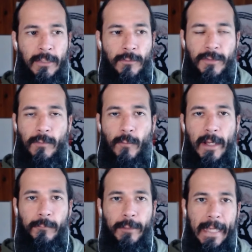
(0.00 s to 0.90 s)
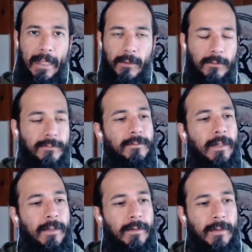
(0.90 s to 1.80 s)
sit well with Gandalf,
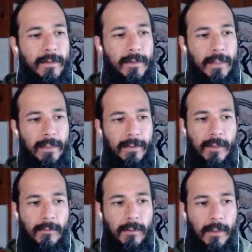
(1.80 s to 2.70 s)
and he didn't like that,